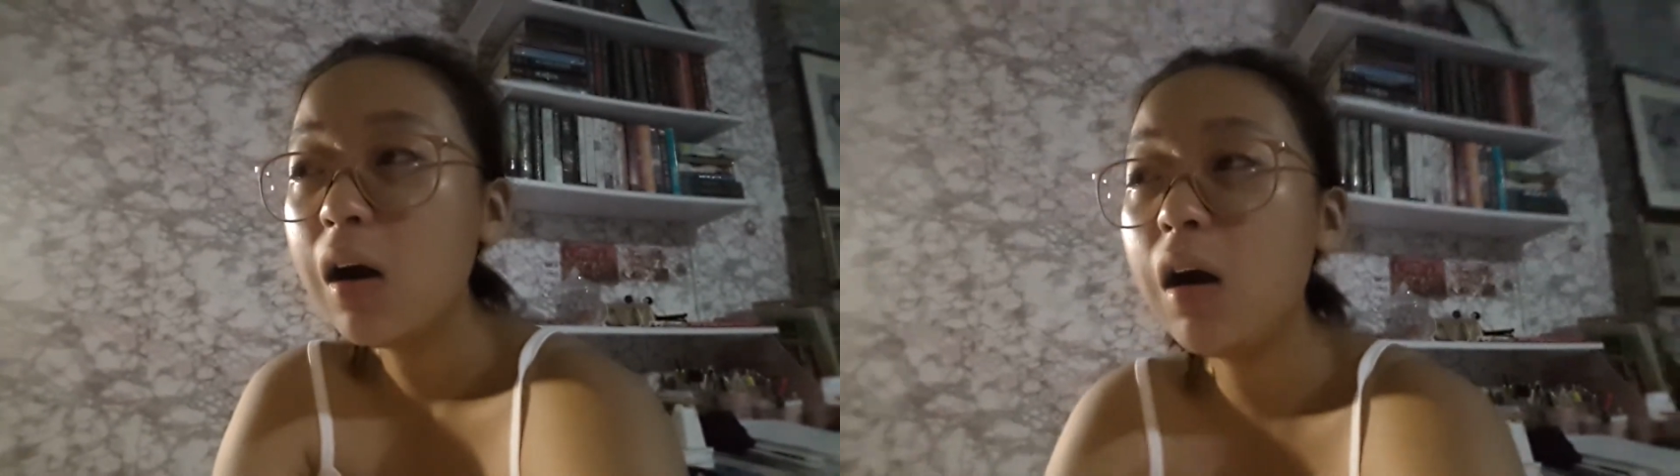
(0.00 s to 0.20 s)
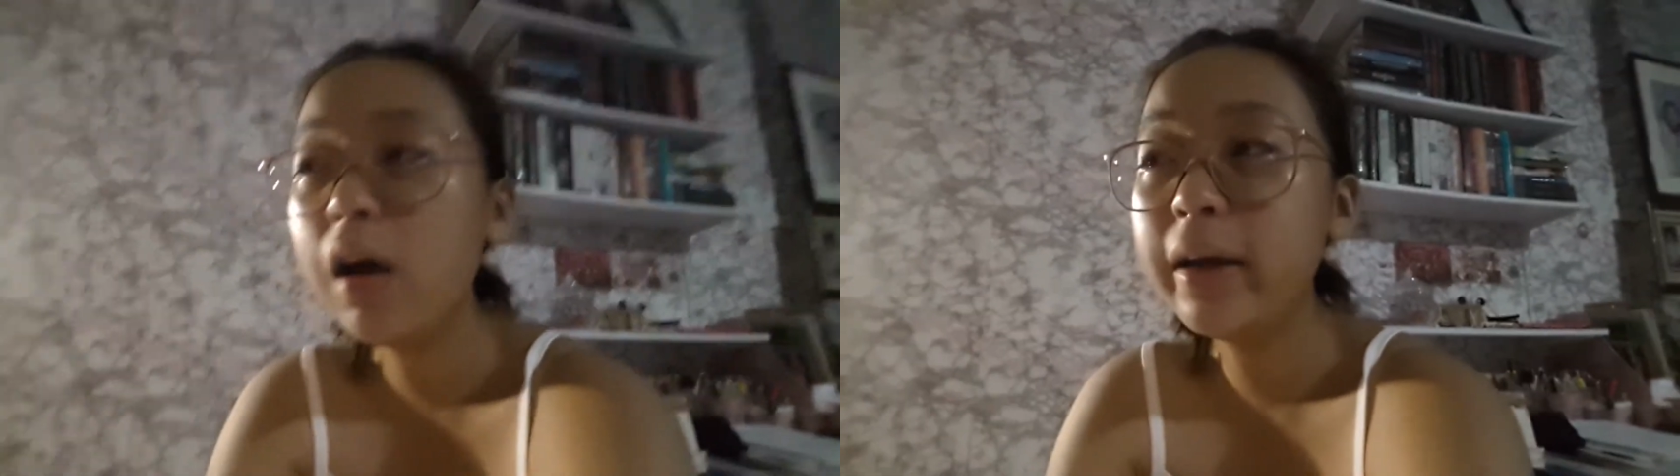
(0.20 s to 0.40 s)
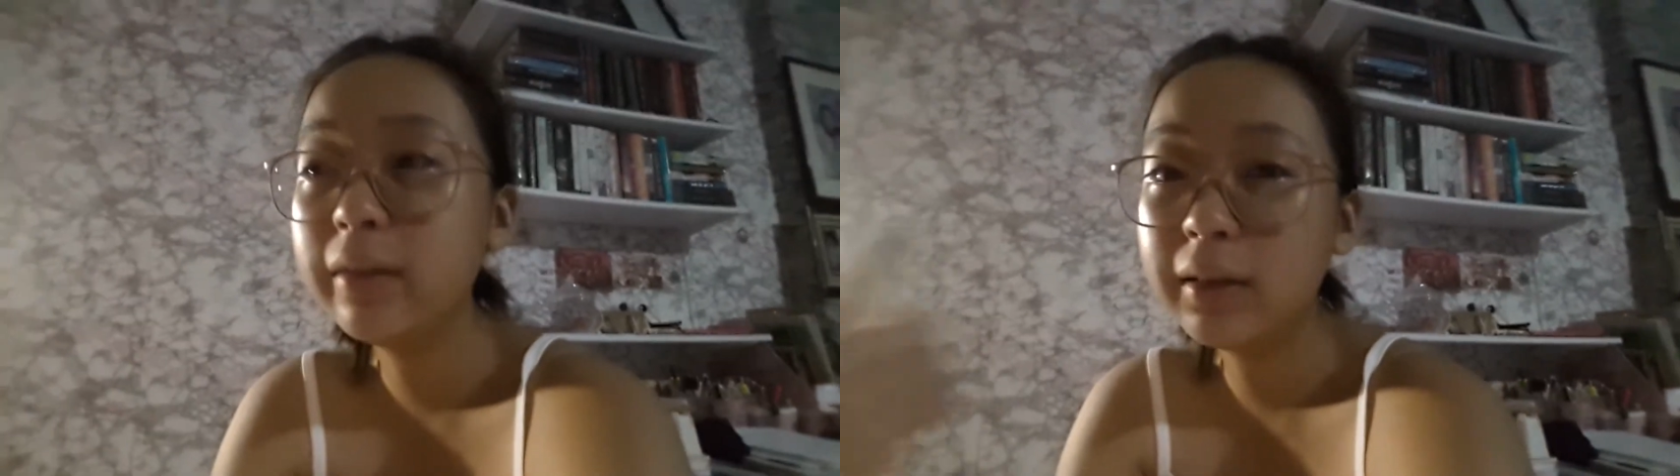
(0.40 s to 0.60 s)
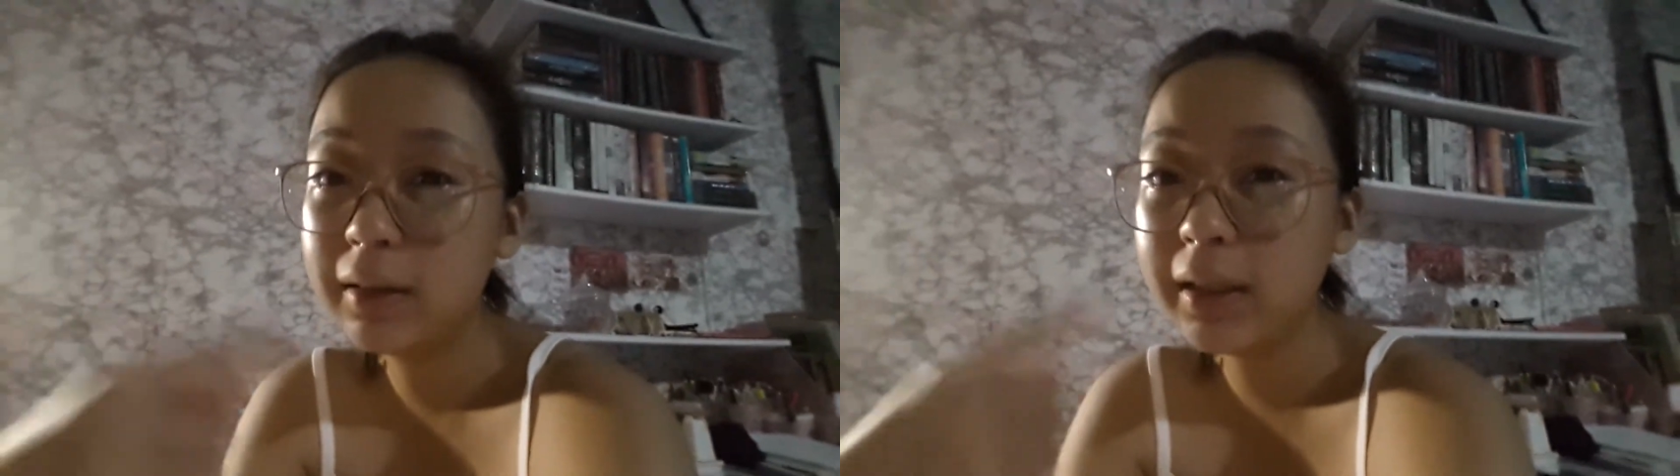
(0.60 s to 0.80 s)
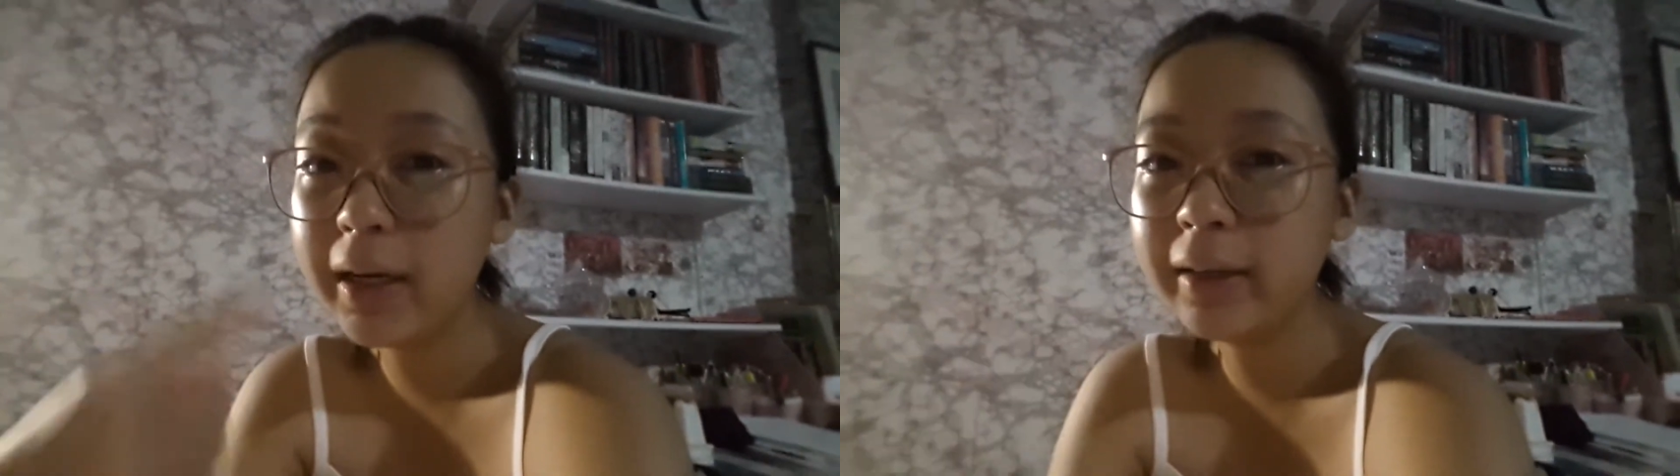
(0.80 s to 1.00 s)
and
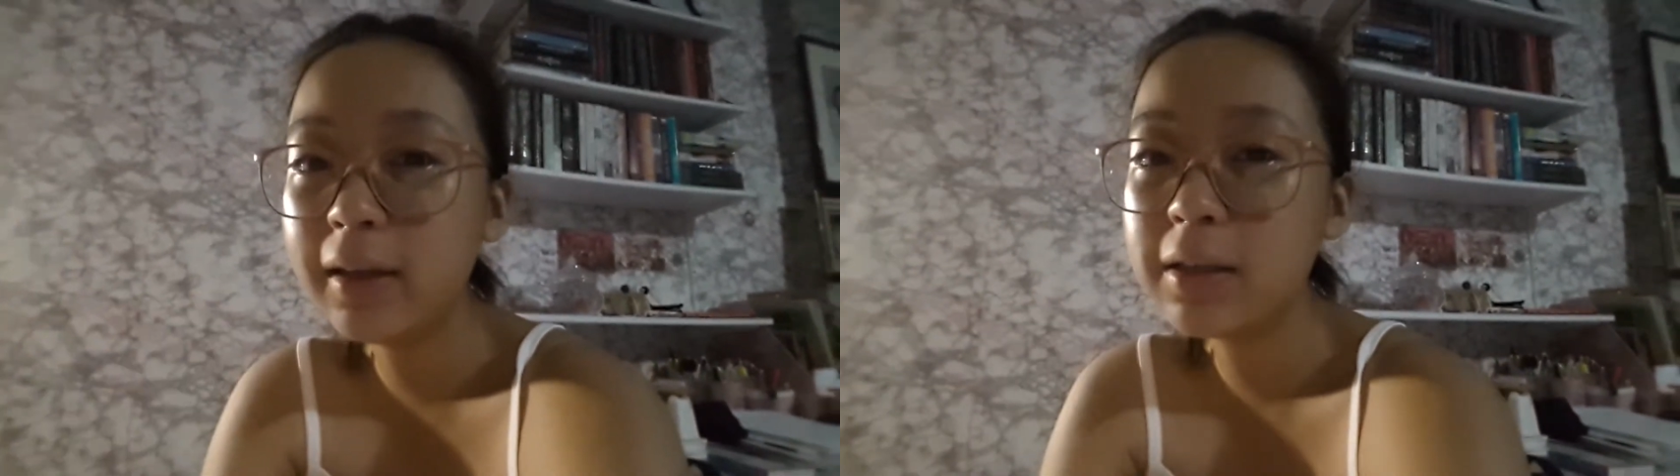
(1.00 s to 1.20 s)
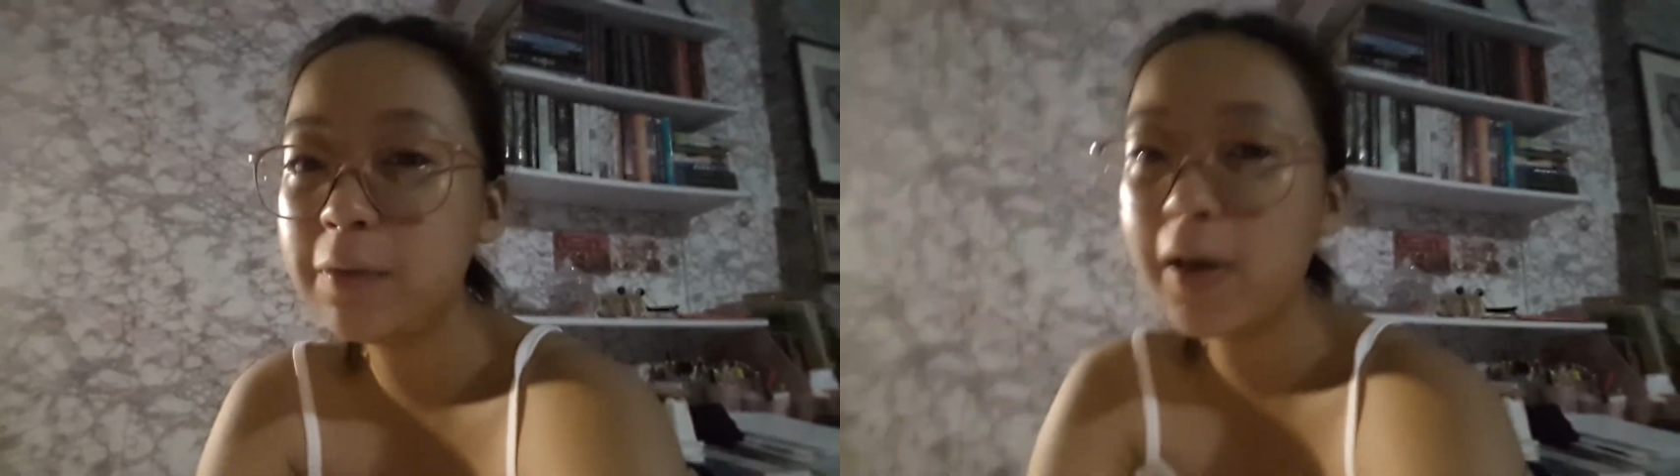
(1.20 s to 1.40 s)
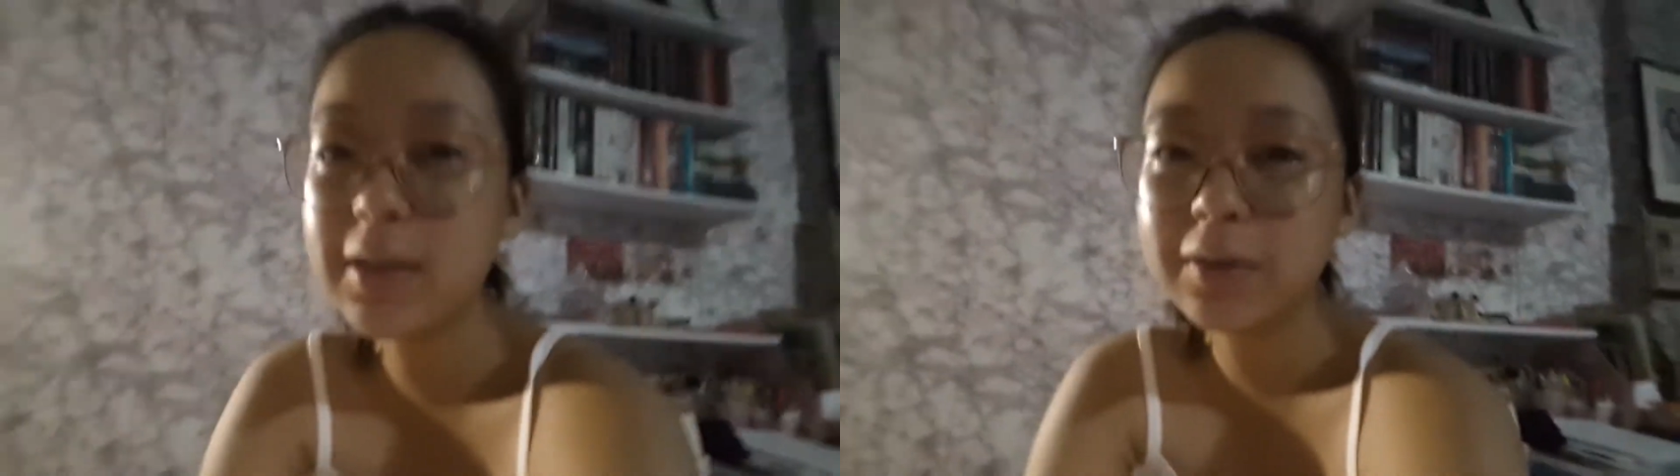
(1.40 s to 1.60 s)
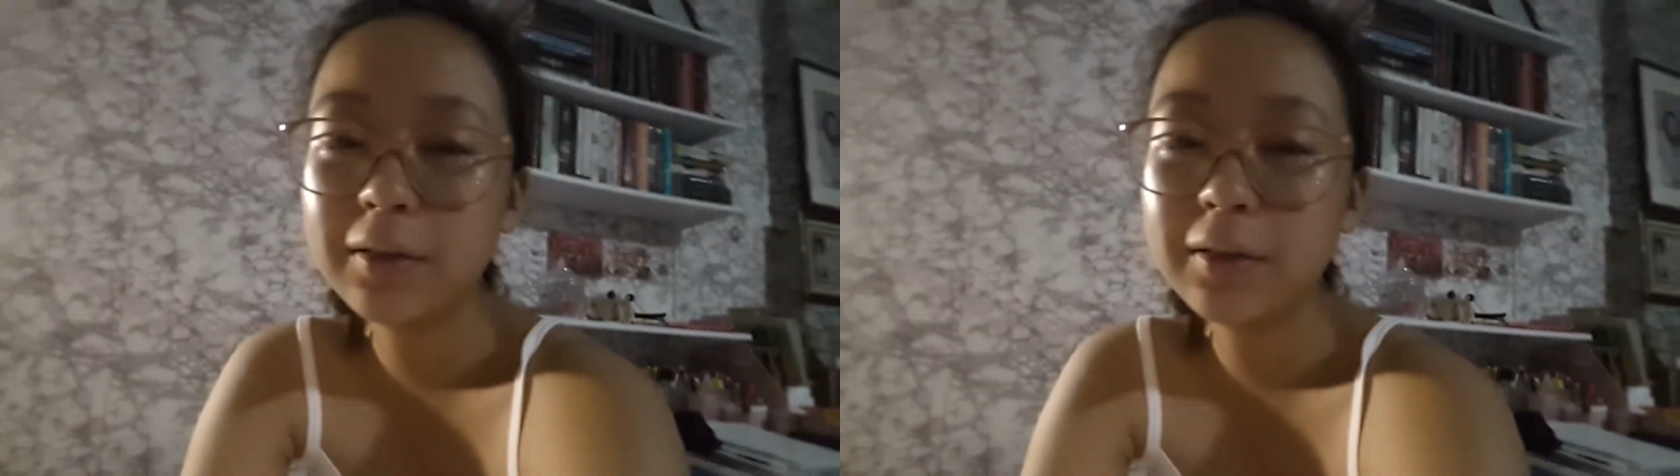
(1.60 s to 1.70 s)
seeing this face